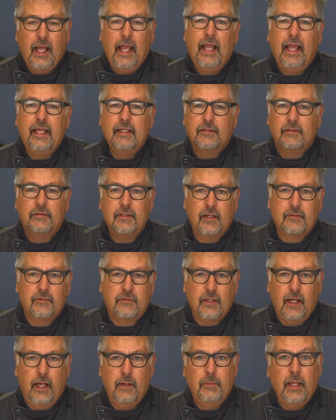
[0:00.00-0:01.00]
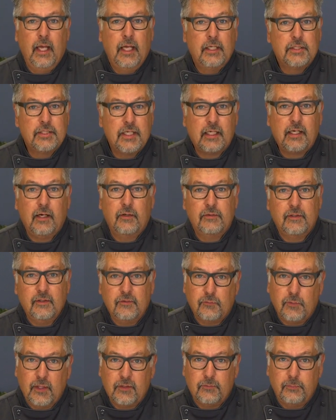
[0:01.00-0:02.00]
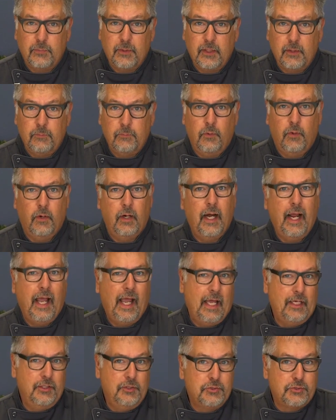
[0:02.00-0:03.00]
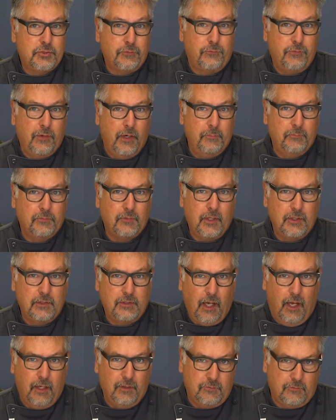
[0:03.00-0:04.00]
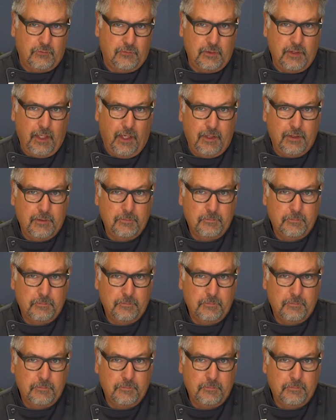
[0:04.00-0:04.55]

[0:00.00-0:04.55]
Hey, till next time, check out this recipe and more at Nutrafarms.ca.